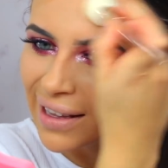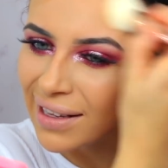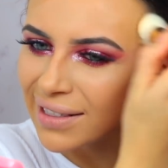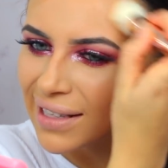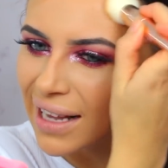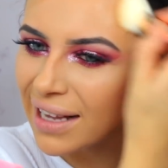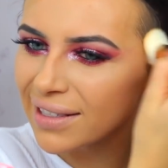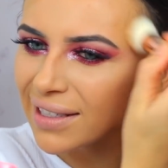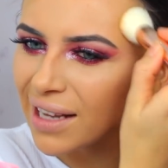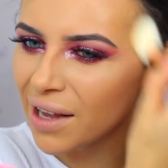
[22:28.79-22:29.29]

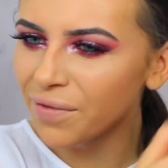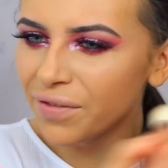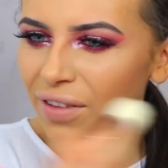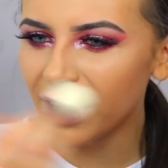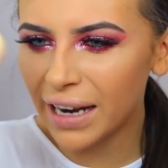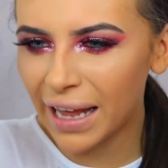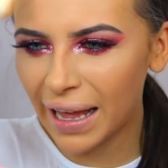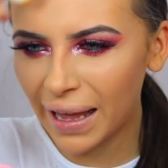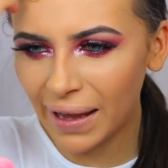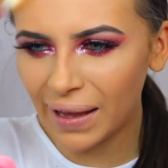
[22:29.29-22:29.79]
Does that sound
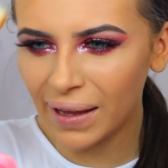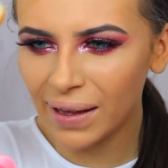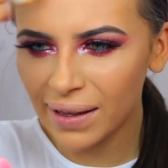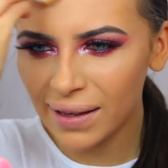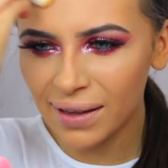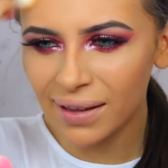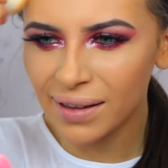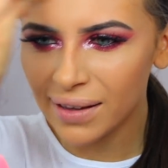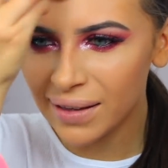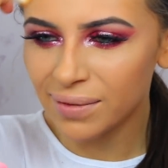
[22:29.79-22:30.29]
funny?
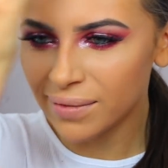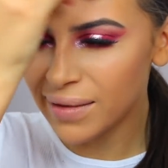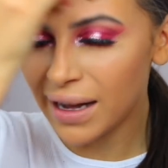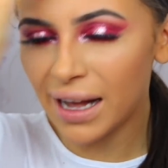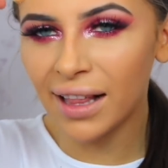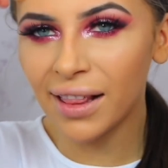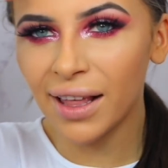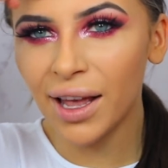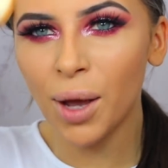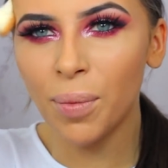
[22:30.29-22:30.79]

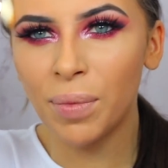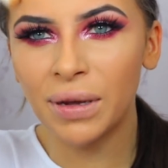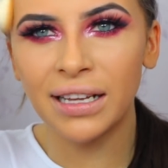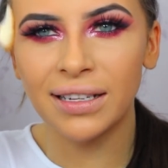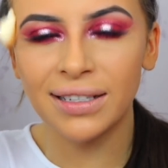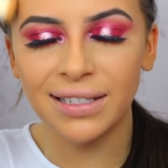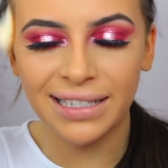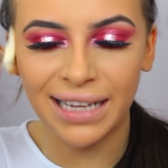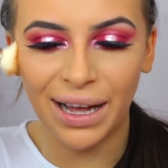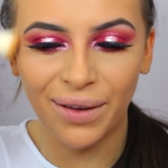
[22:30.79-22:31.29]
Well, I hope it
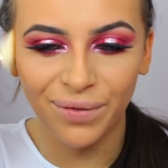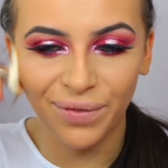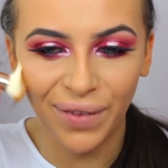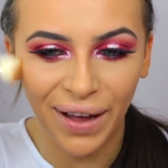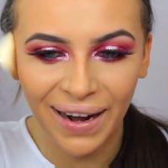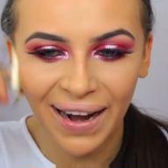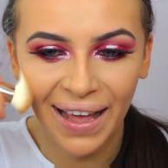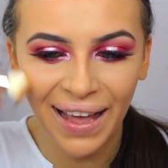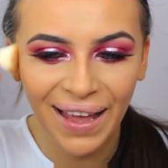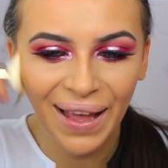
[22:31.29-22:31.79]
doesn't sound
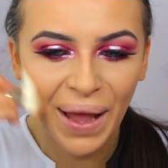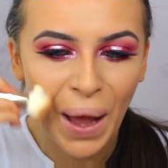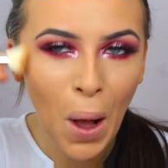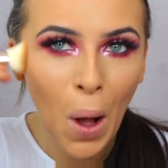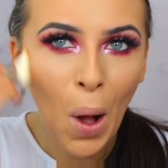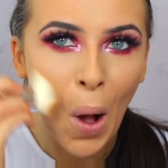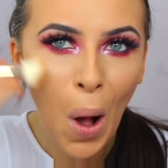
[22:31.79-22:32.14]
funny.